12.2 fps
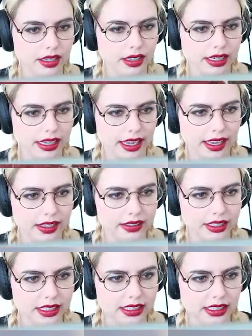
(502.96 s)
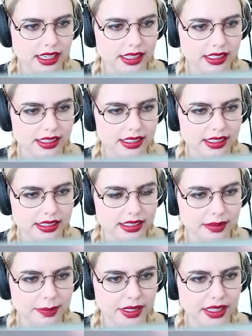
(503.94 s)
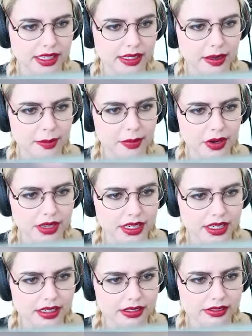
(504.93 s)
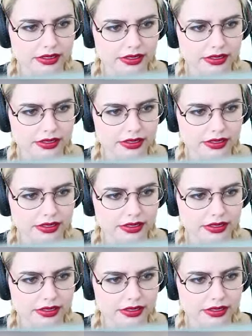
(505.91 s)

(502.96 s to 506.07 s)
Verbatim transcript: Okay, I'll take that as being more than enough.